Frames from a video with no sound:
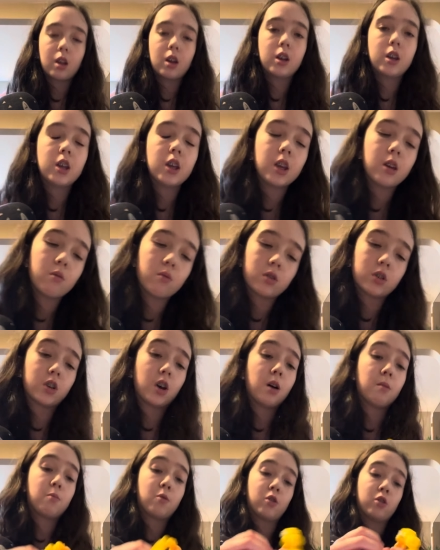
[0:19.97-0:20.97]
he was
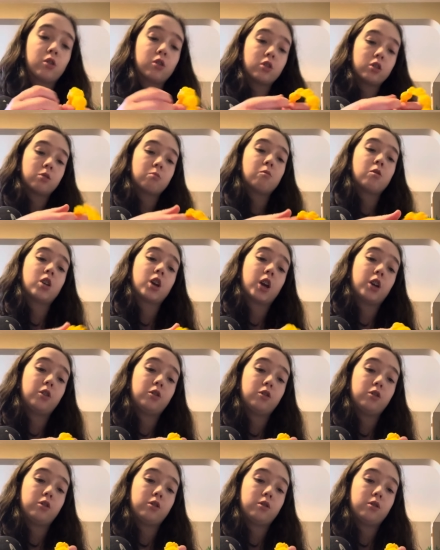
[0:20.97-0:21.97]
up early this morning.
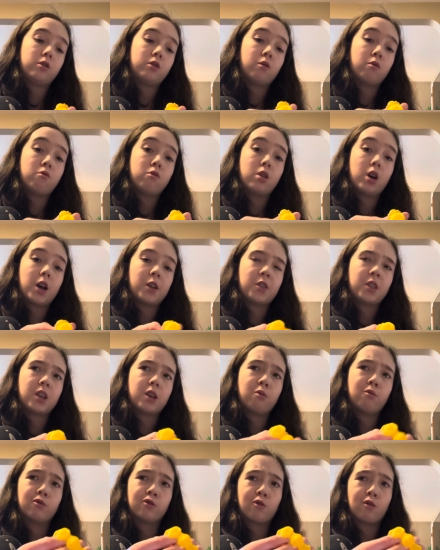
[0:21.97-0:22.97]
I don't, I think he
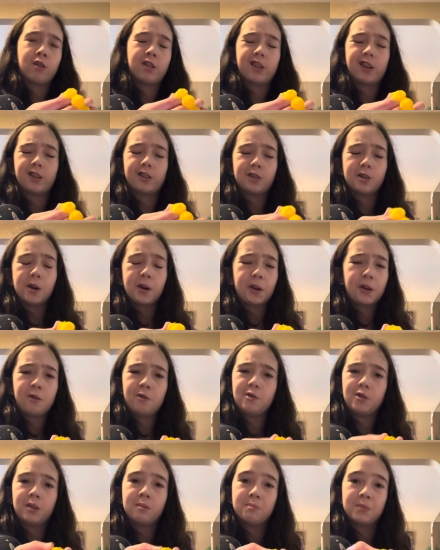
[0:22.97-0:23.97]
was going to like Dunkin' or
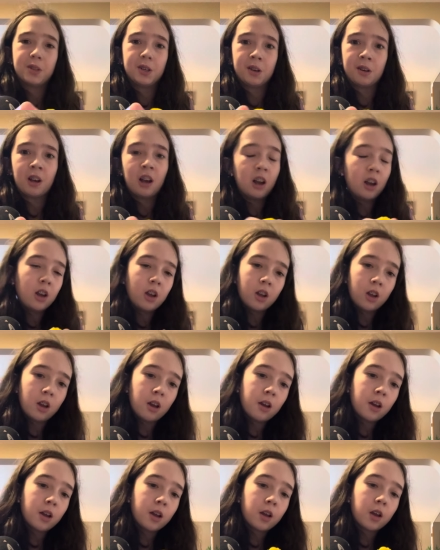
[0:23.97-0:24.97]
something.
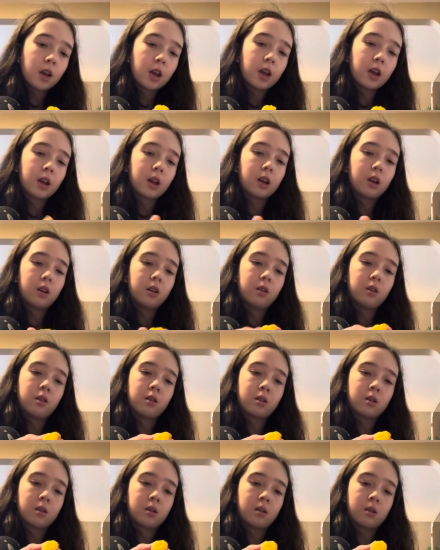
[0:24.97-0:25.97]
And,
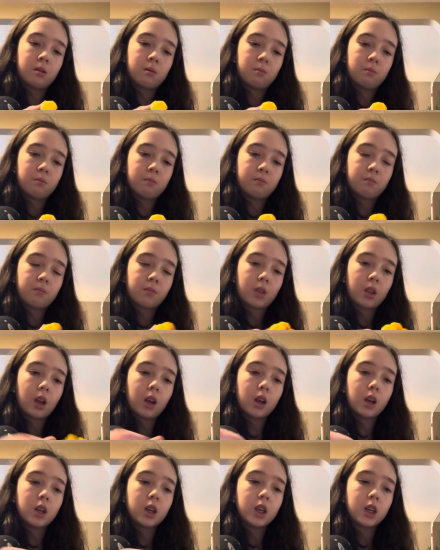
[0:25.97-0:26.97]
um,
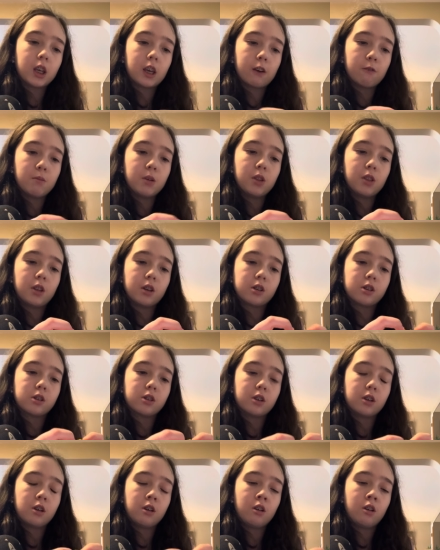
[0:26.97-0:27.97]
he gave me this
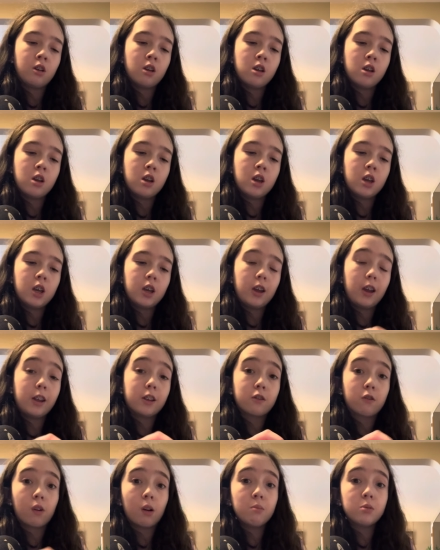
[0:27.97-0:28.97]
thing. It's
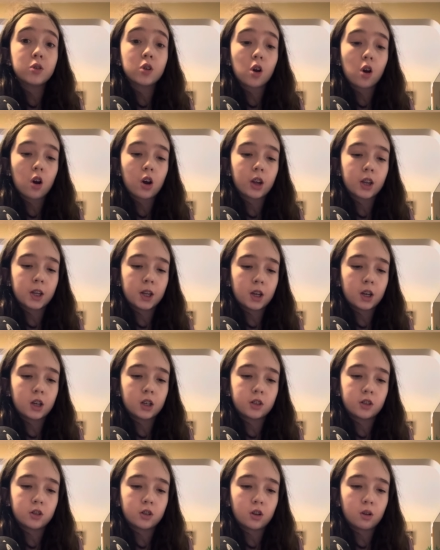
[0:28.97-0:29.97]
from Target
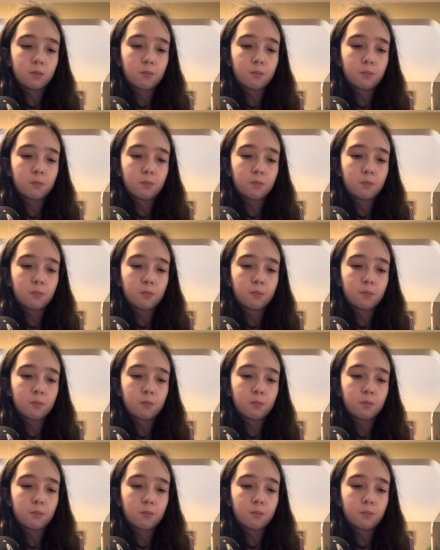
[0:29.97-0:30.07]
because